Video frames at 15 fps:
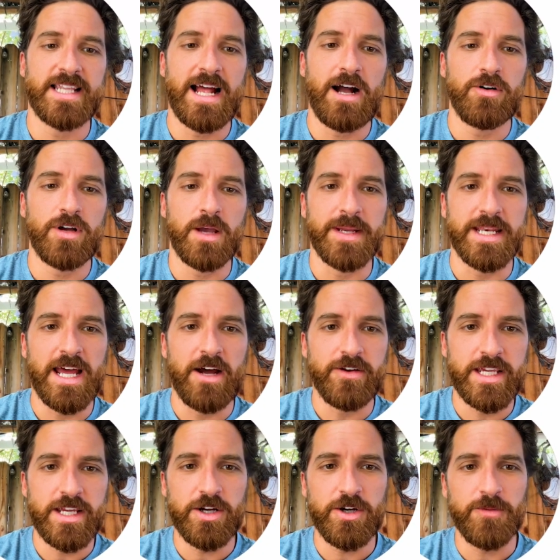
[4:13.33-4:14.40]
it out. Coming down
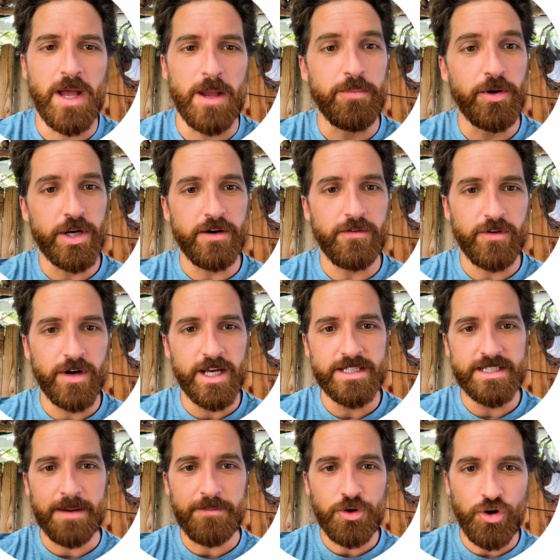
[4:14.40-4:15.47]
here, I put in a
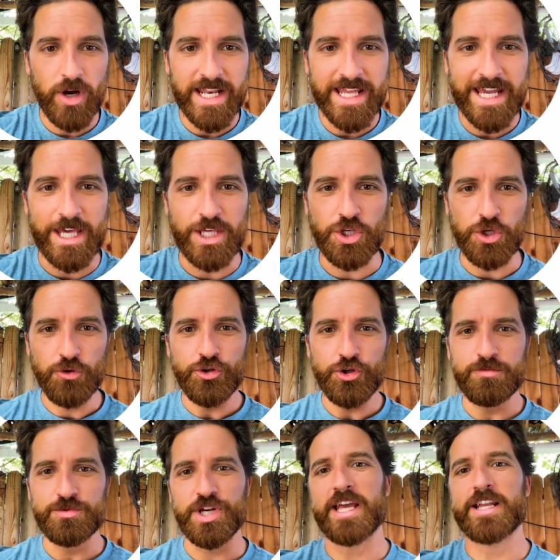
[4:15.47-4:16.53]
phrase, I'm creating a
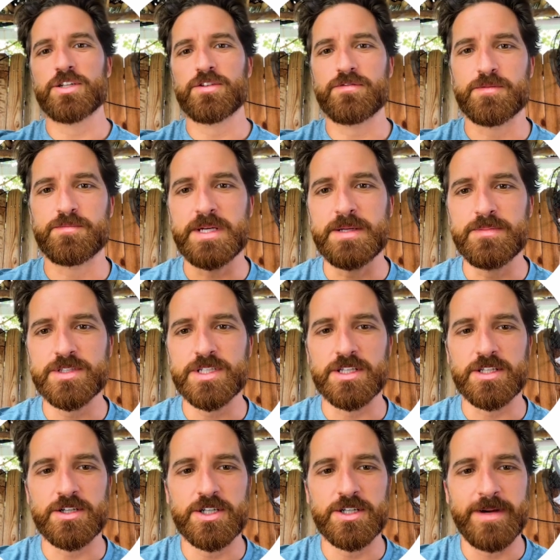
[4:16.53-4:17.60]
YouTube channel for people to
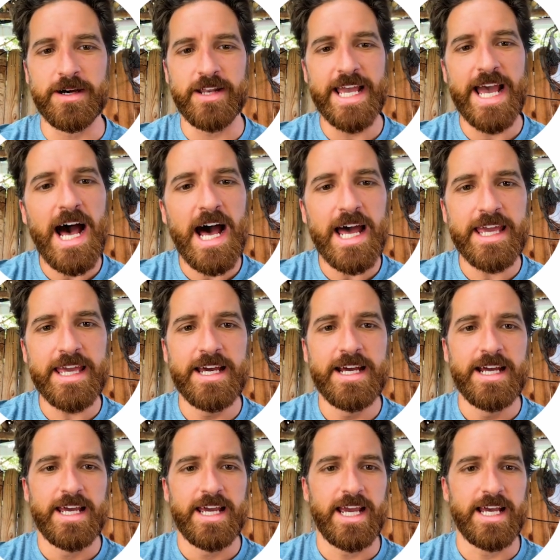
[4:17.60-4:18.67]
learn about AI,
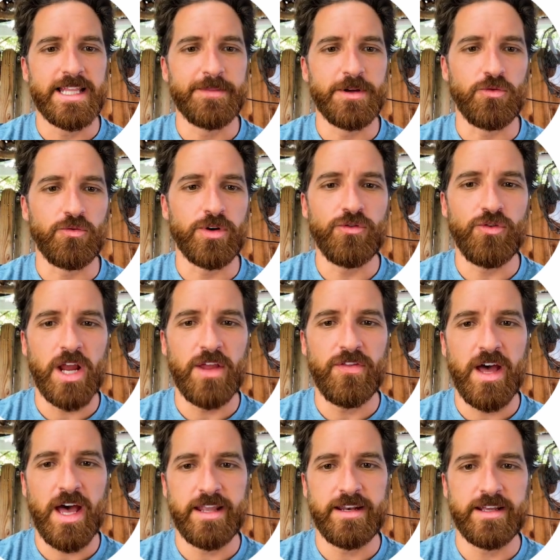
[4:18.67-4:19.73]
and let me rewrite
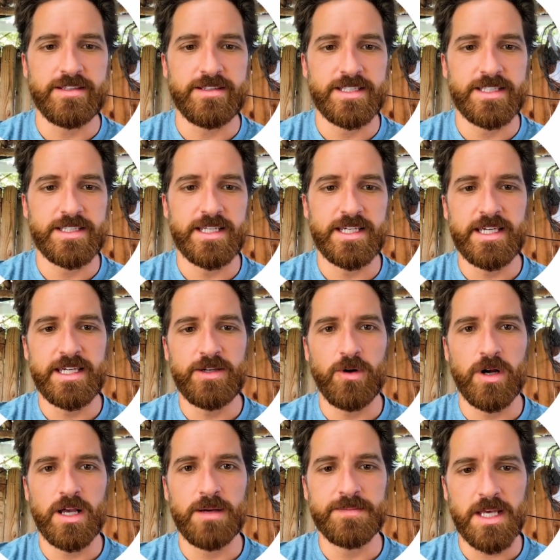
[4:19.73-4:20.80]
that and see
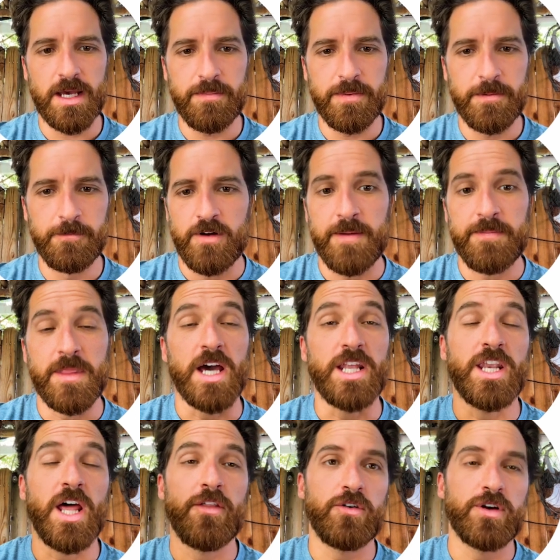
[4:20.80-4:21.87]
what comes up. Right?
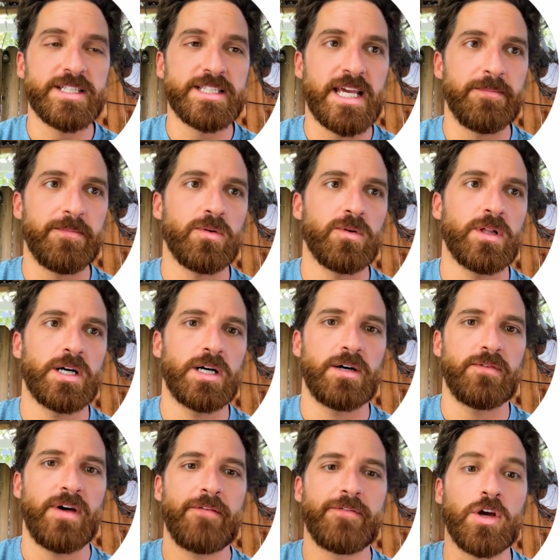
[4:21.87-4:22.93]
Another example
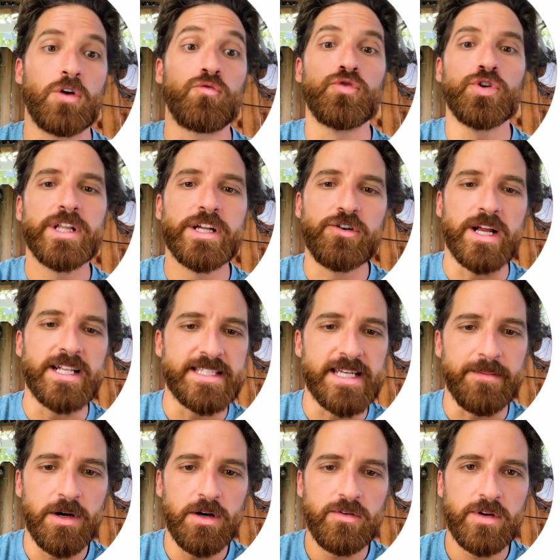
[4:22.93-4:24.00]
of having a really great
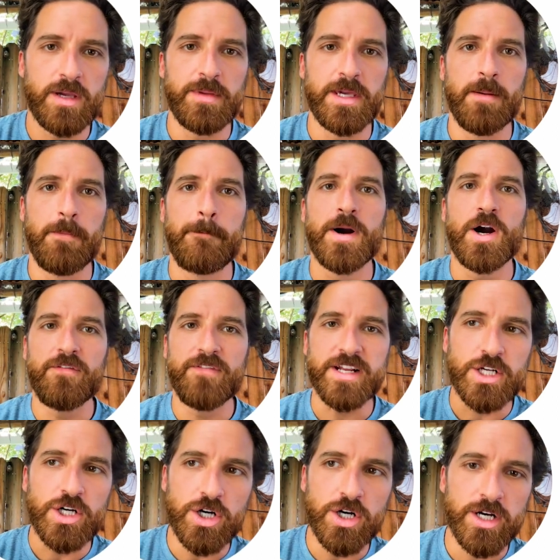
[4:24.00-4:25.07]
demo can be a
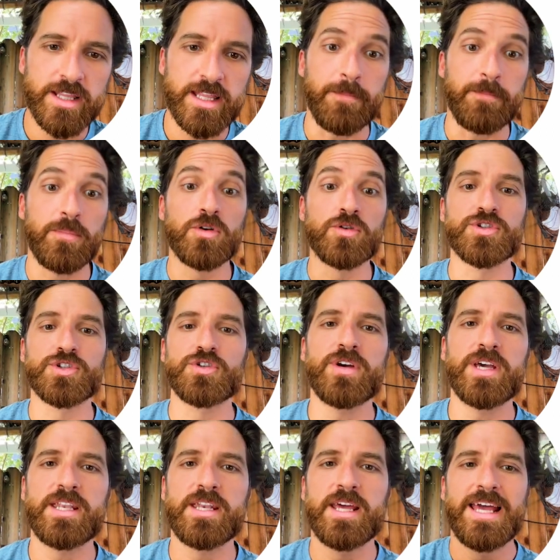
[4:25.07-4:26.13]
perfect hook that pulls you
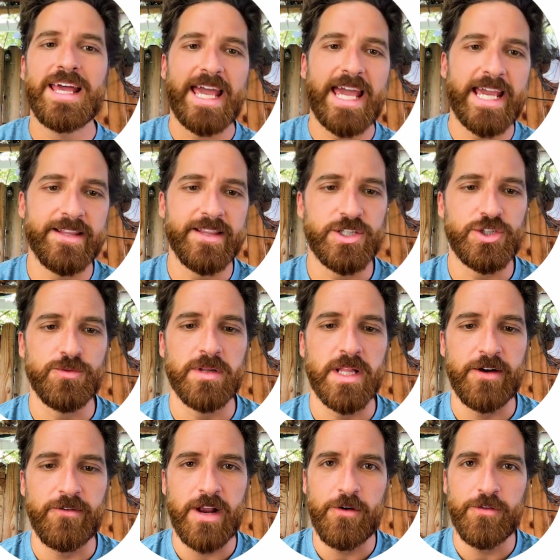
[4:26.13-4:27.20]
in and lets you
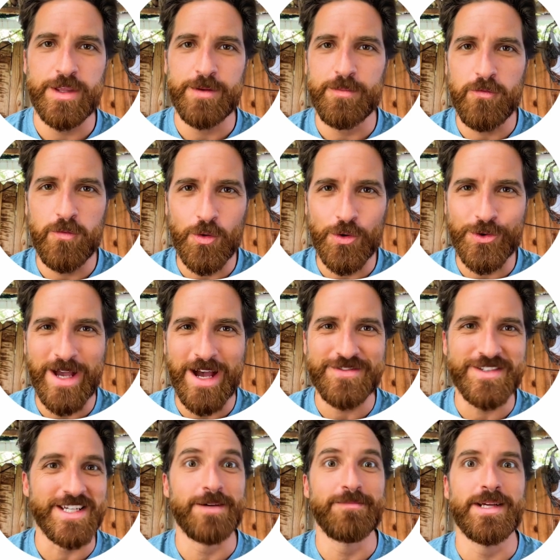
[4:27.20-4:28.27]
play around with it before you have
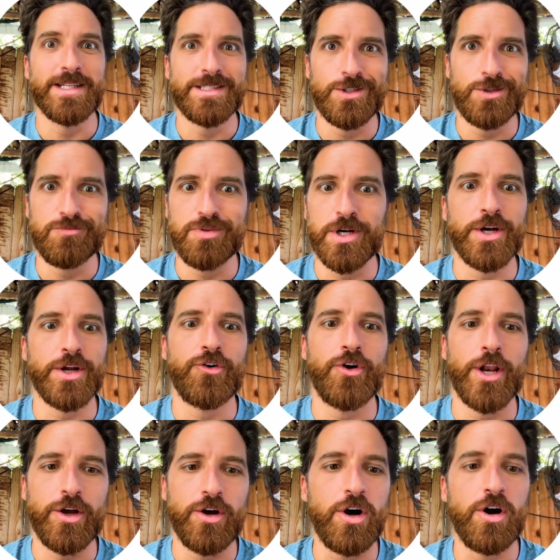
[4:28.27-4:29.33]
to commit to put in a
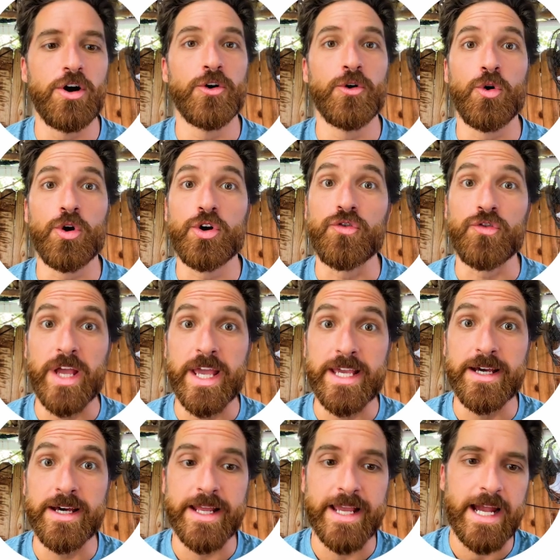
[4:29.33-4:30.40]
credit card or create
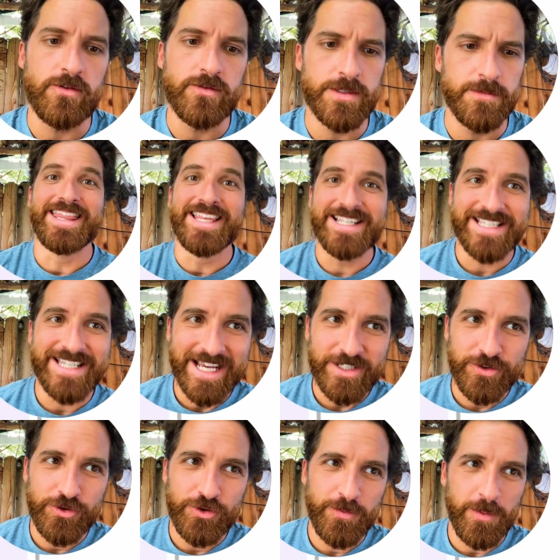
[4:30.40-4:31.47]
an account. This
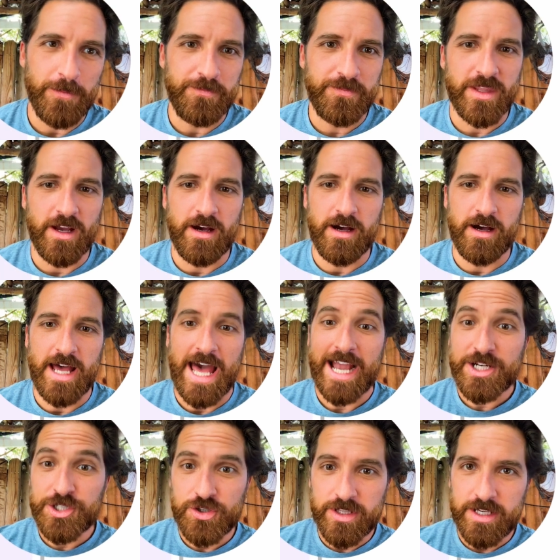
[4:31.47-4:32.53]
next group,
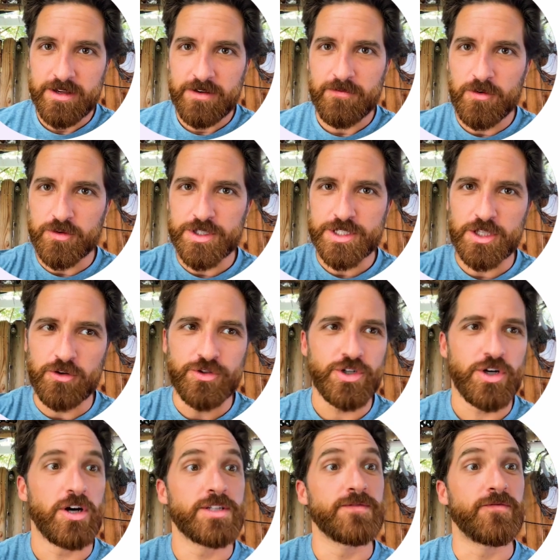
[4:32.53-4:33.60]
actually, full disclosure,
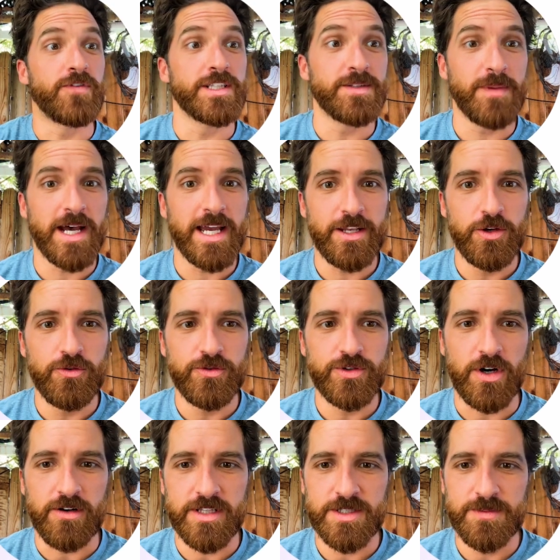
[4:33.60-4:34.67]
are some friends of mine who
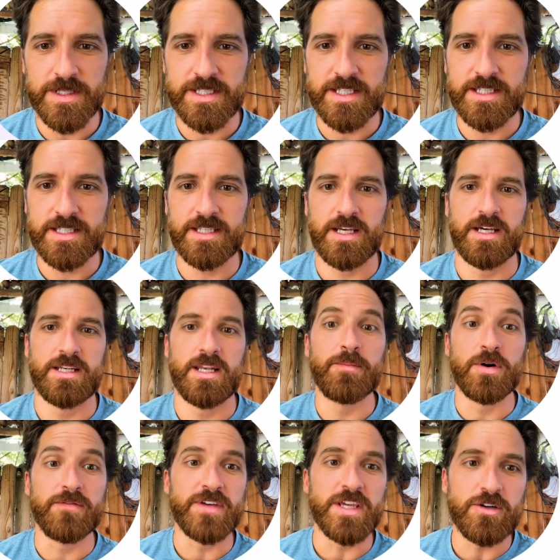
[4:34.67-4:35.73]
started this business a
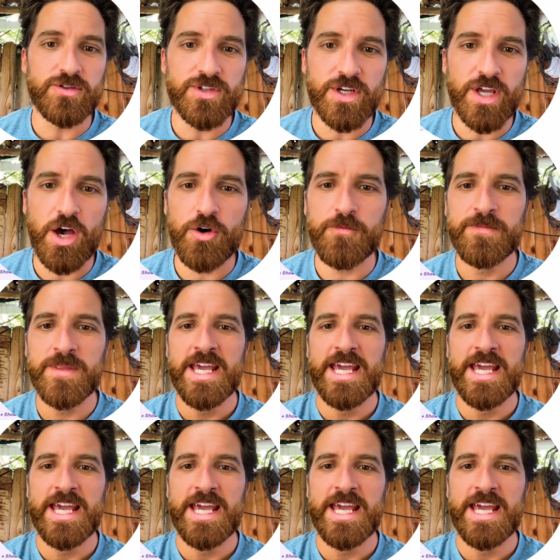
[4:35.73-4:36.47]
number of years ago